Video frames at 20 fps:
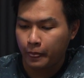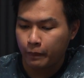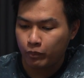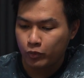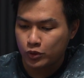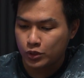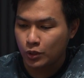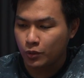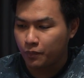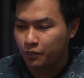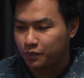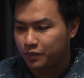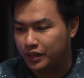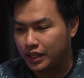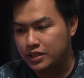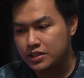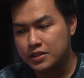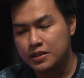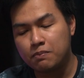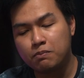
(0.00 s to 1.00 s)
So
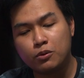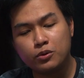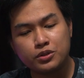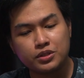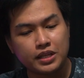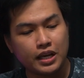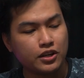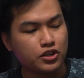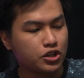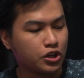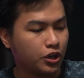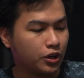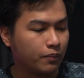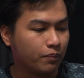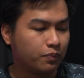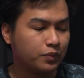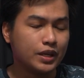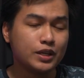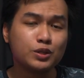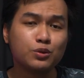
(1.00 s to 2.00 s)
that's the BoostStation.
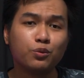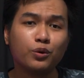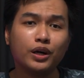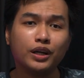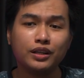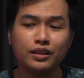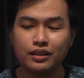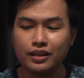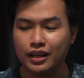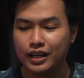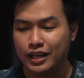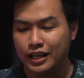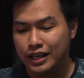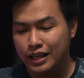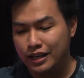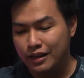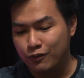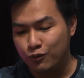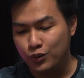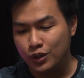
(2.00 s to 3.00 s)
This one
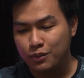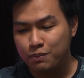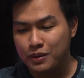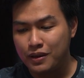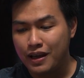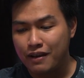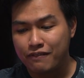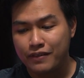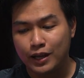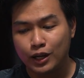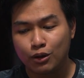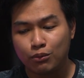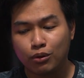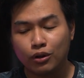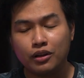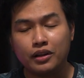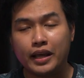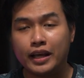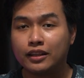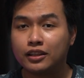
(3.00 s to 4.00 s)
will be
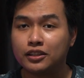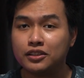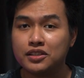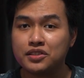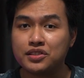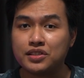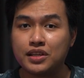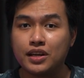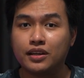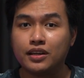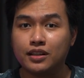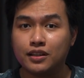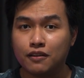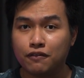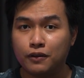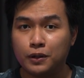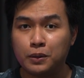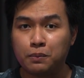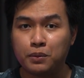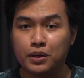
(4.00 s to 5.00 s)
available later this year in the
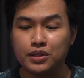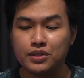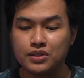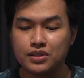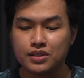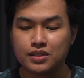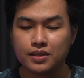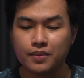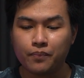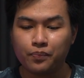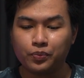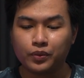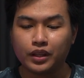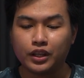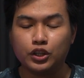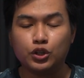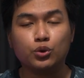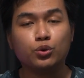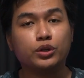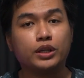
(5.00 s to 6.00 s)
Philippines. You